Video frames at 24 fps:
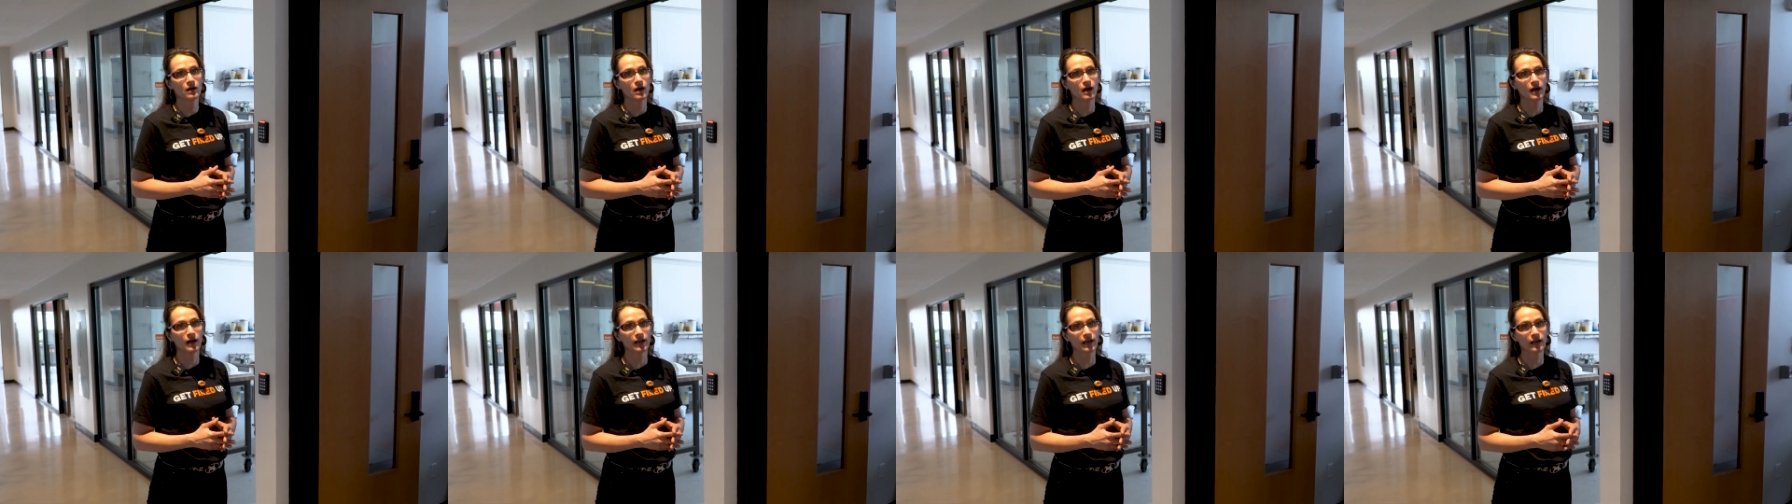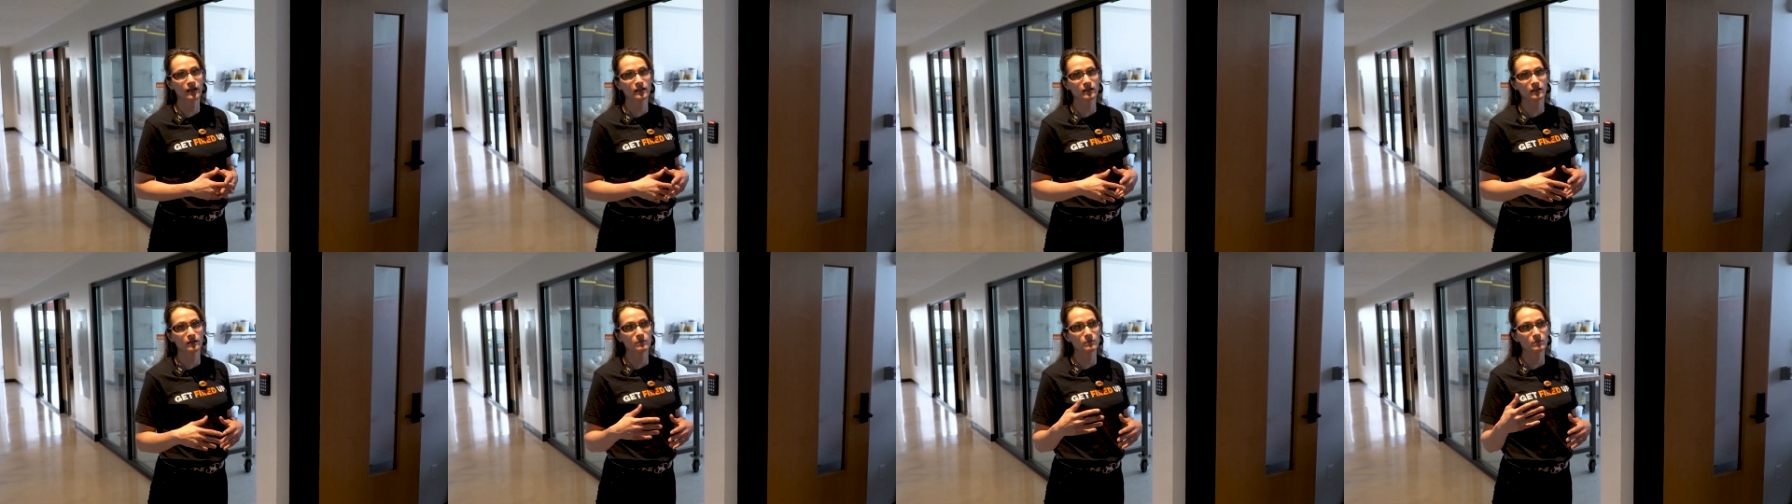
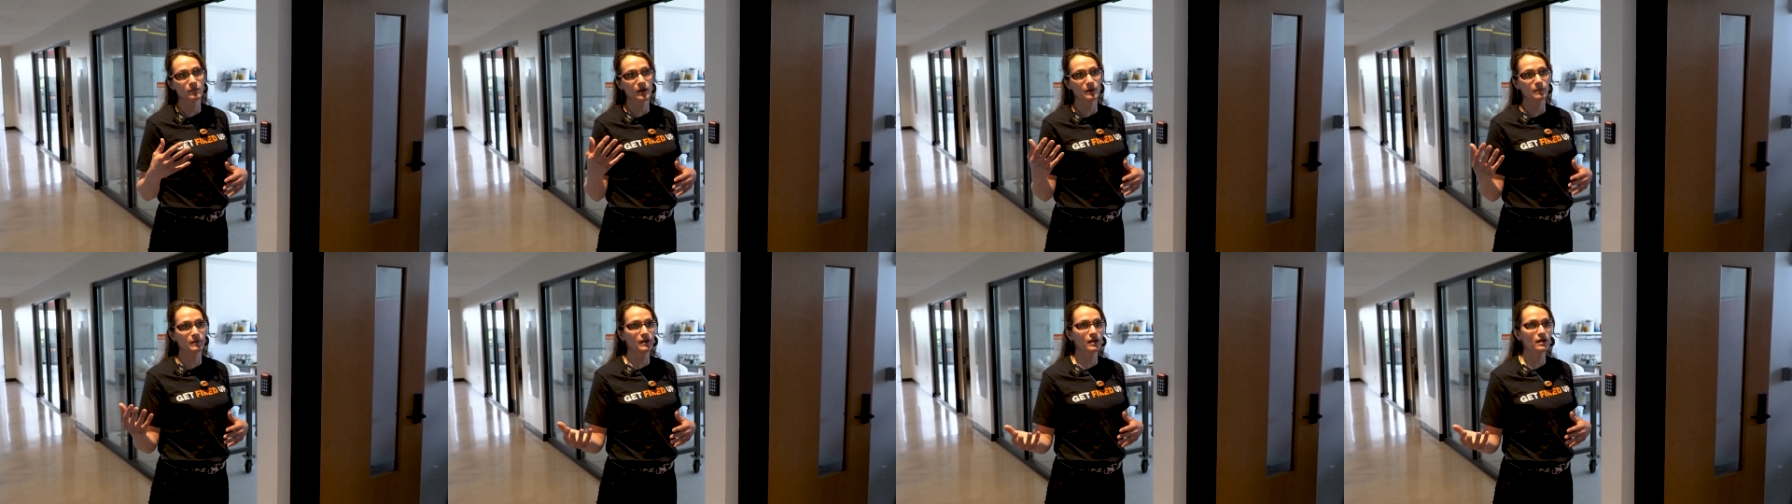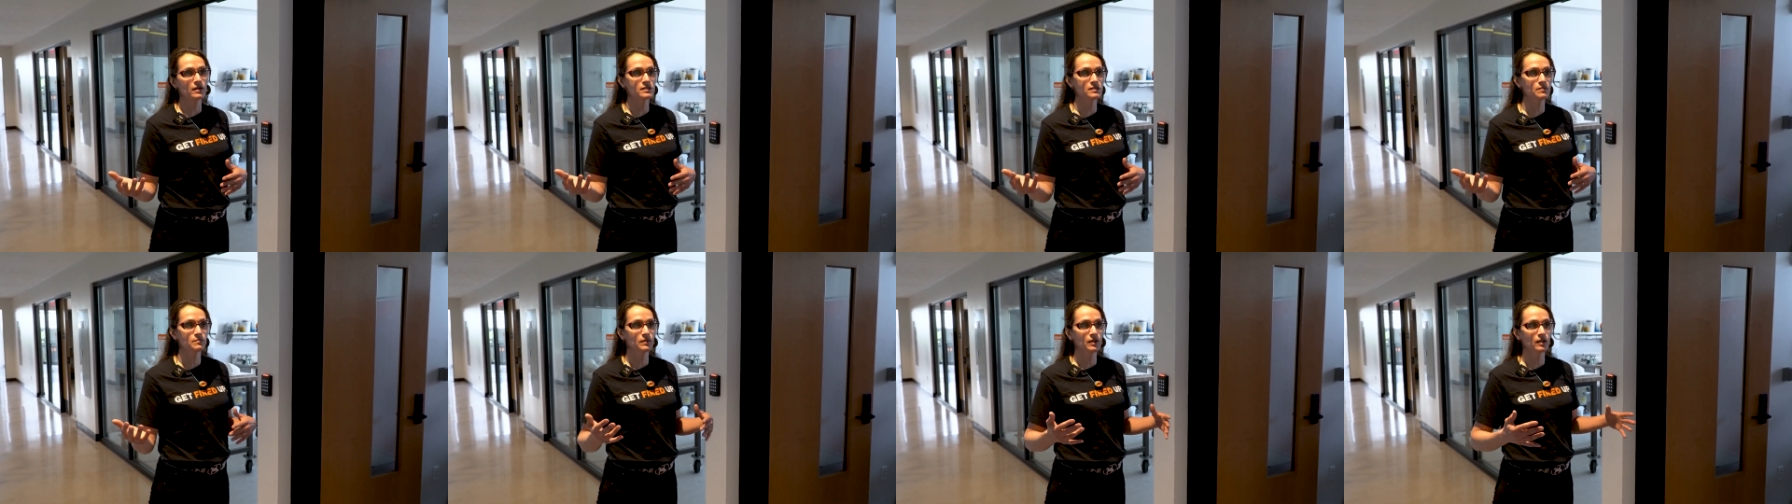Again, maybe
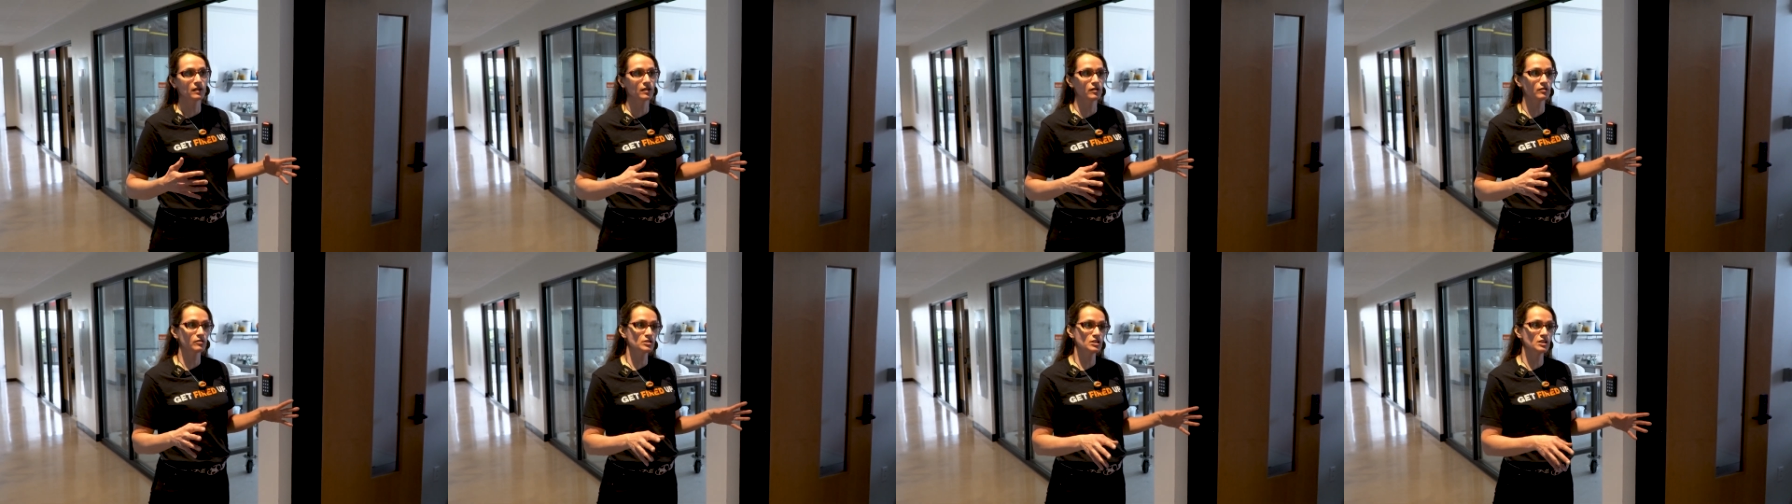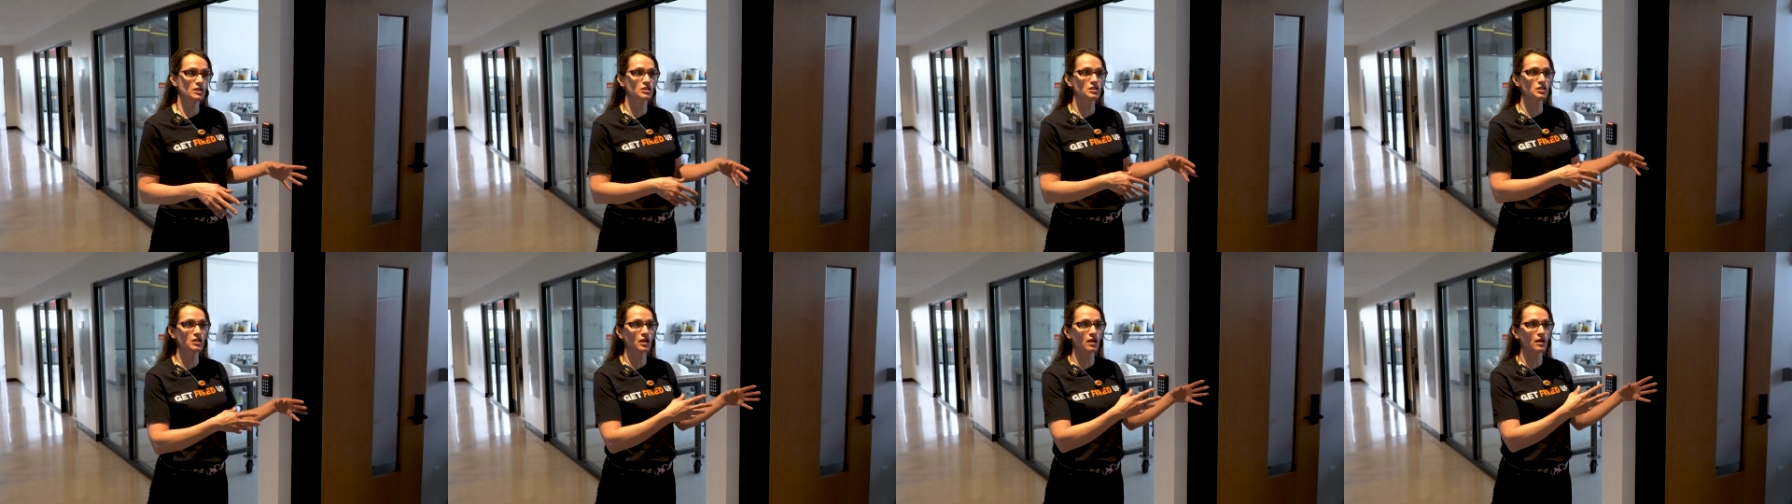not something you're
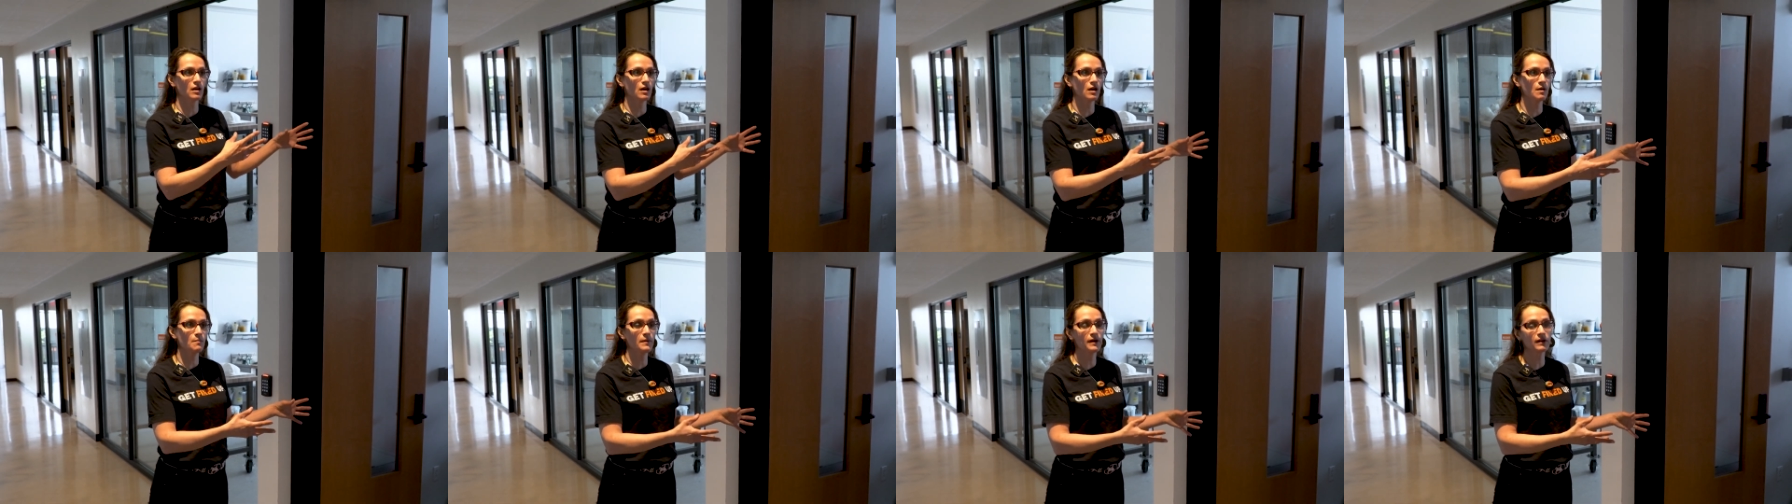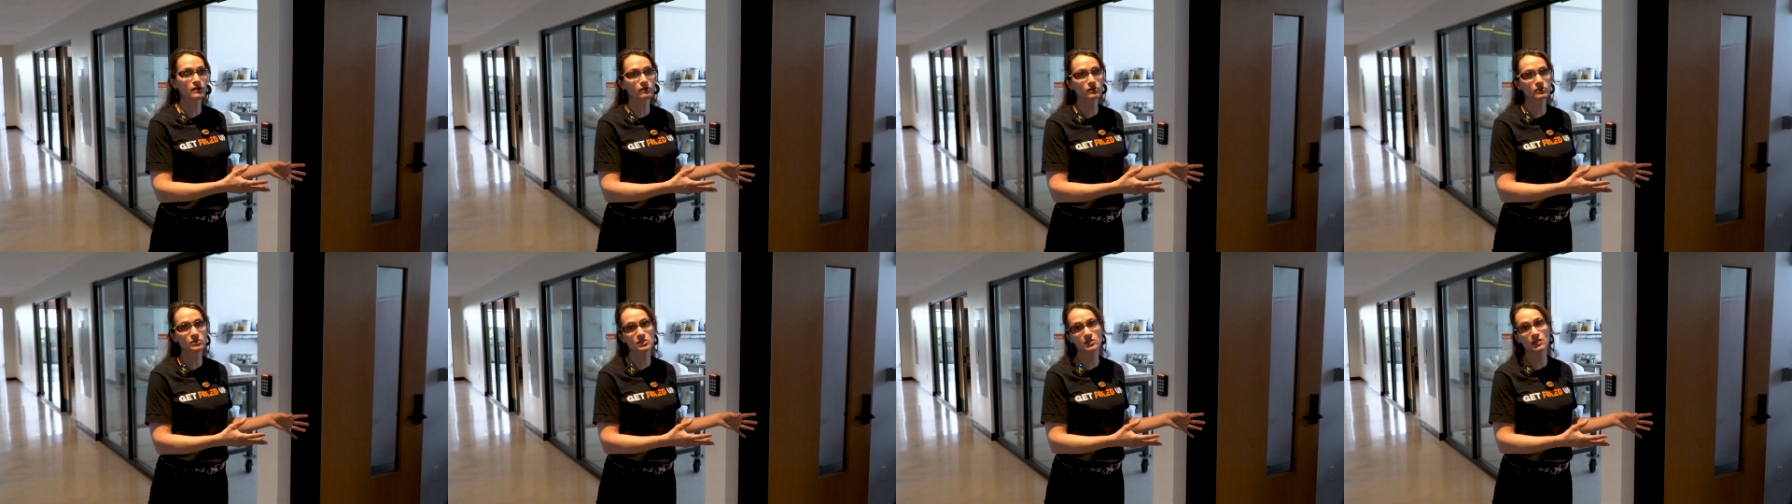teaching a
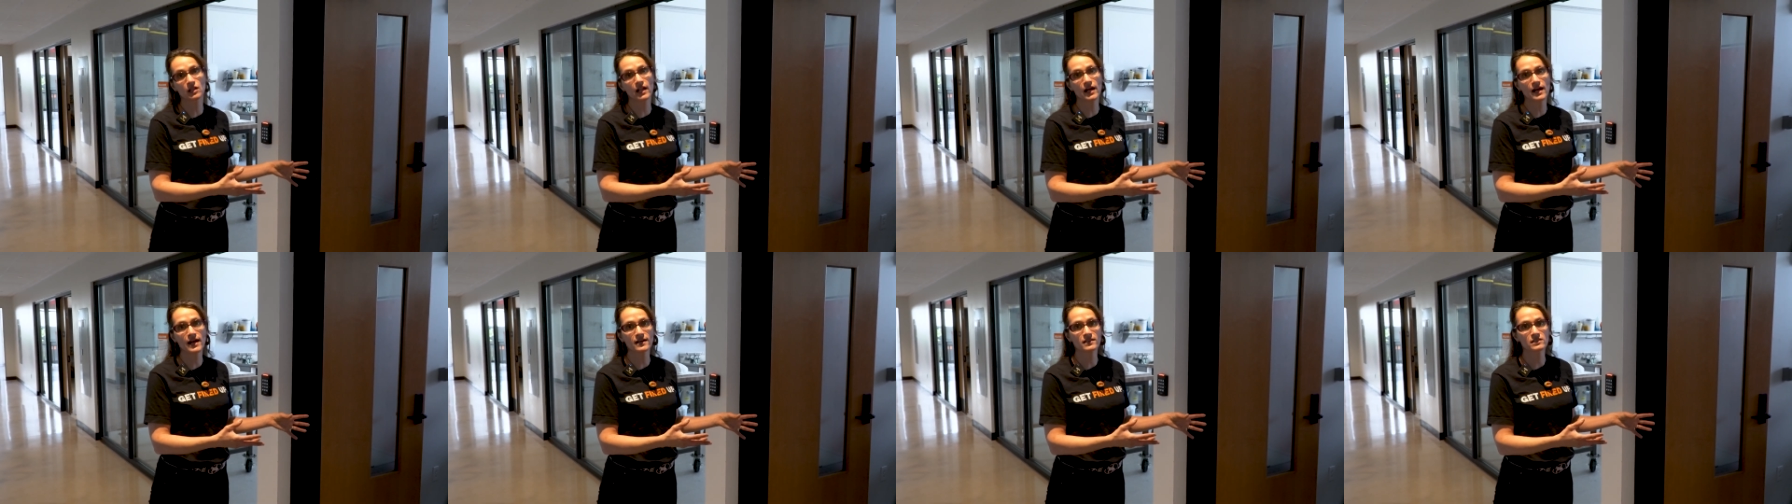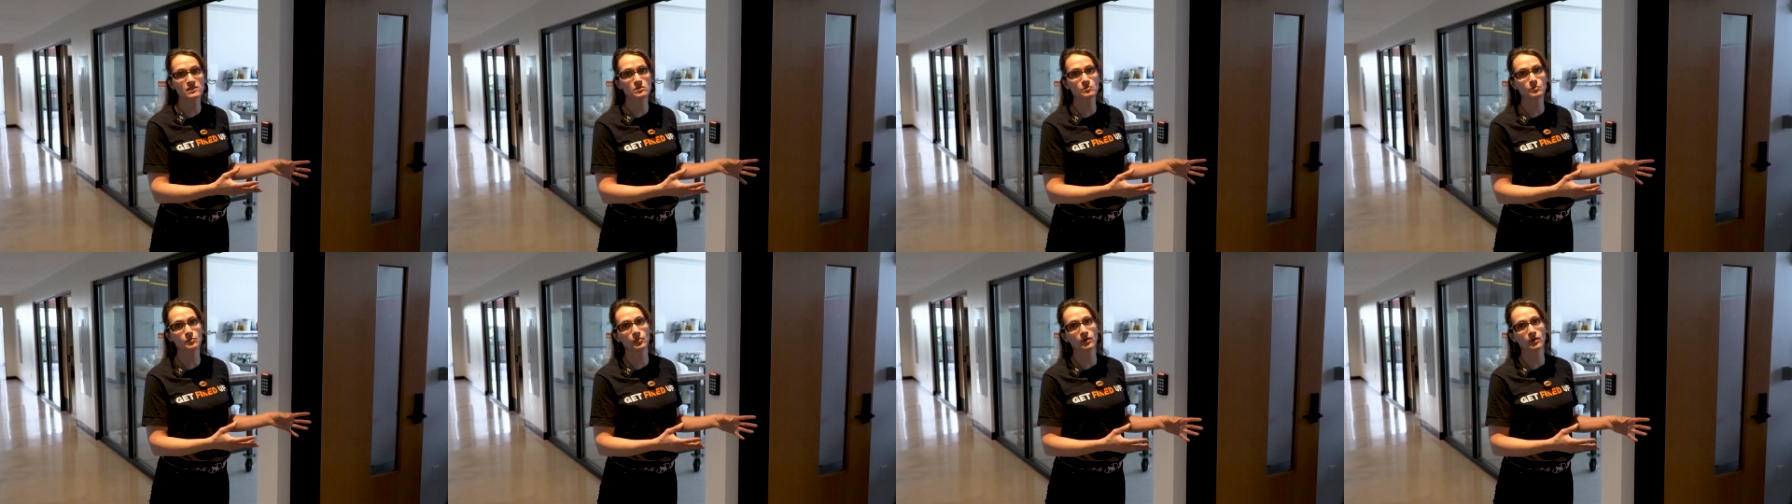metals class,